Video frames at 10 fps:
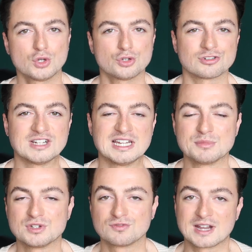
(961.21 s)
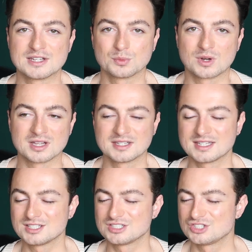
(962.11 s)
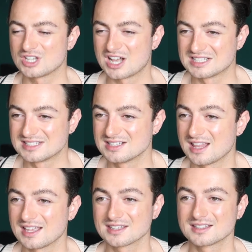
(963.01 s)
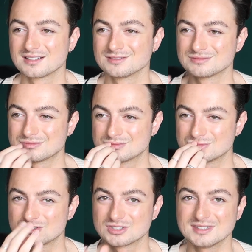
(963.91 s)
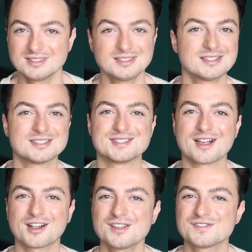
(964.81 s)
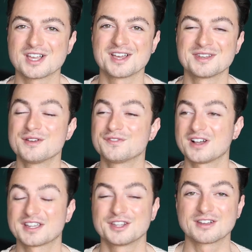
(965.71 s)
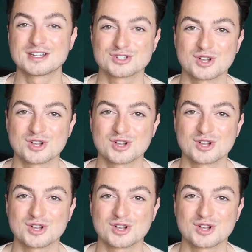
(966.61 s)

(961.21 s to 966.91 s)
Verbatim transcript: cream and red one. It's just like Zara have done a fucking great